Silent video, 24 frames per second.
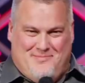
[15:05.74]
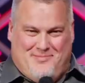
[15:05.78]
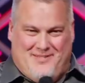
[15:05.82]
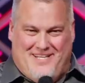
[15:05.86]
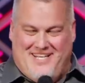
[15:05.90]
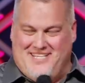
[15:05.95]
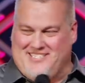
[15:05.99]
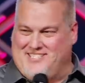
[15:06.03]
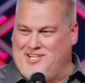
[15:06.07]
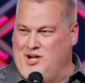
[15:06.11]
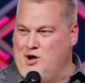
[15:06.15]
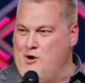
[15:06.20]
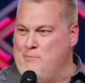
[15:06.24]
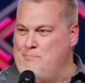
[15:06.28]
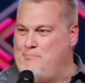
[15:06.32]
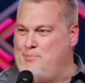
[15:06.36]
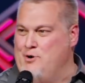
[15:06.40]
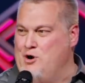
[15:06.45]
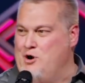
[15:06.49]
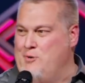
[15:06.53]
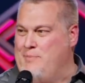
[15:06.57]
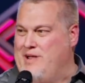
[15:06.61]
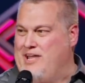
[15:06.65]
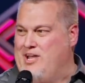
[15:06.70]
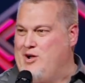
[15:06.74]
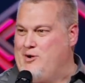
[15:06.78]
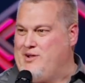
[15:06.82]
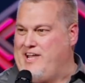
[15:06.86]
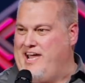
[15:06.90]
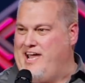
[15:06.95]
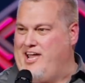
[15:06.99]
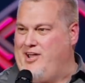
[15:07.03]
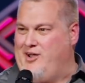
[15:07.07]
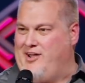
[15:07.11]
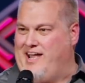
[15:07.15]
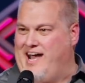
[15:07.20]
Please don't boo me,
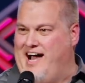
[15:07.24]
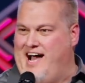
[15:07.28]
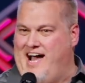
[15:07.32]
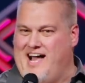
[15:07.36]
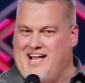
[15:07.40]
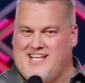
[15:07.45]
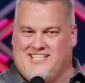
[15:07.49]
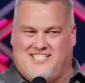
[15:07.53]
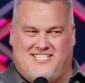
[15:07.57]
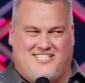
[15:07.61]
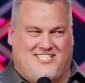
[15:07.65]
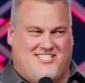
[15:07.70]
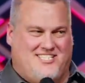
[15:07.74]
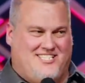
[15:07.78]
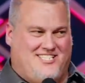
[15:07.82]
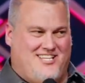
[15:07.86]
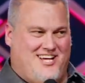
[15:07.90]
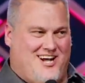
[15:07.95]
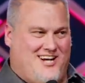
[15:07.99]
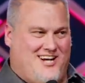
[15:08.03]
okay, you guys?